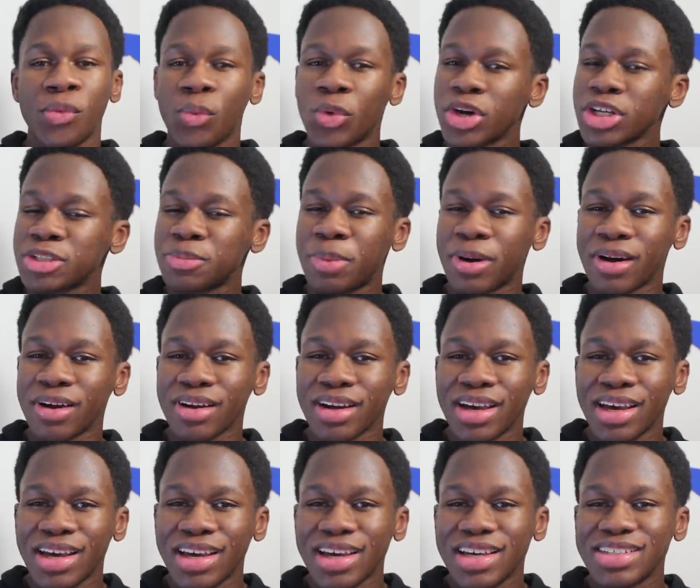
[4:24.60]
The worst part
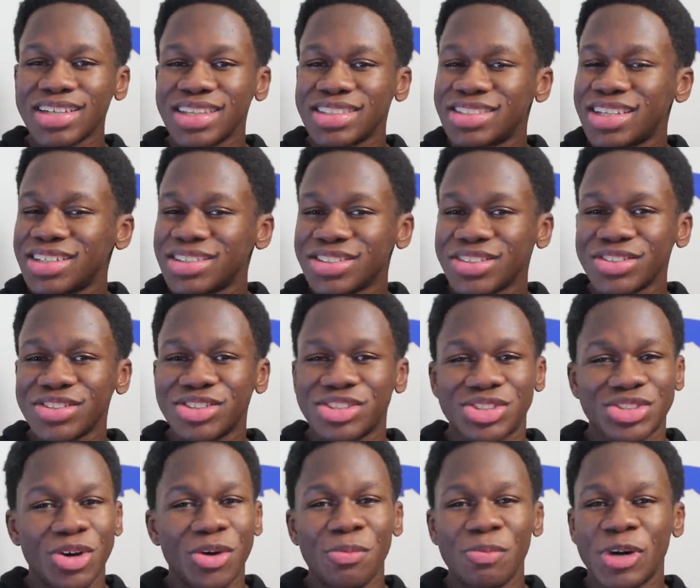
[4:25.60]
is that since there's
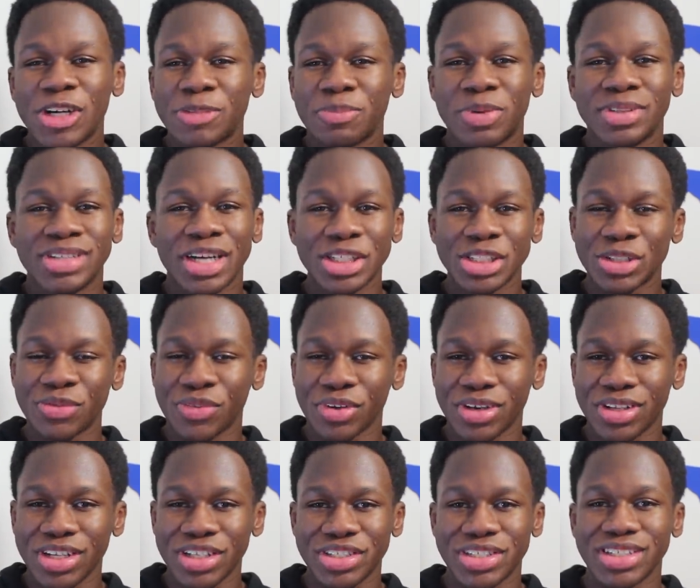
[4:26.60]
so much potential for
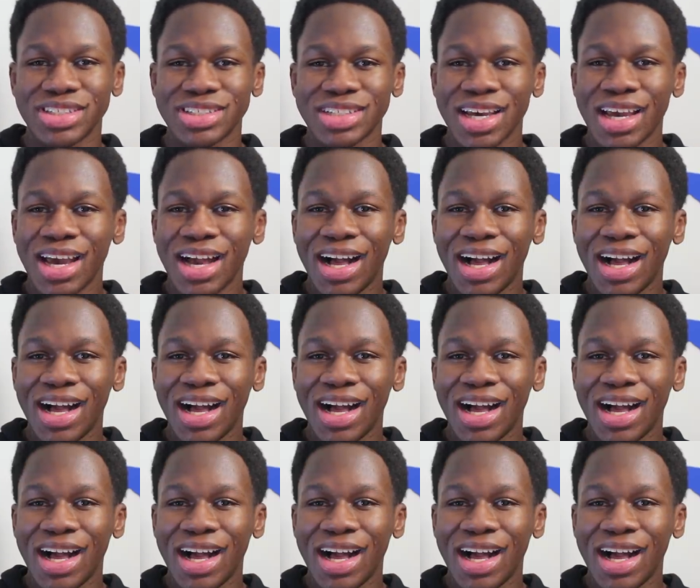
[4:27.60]
glitches,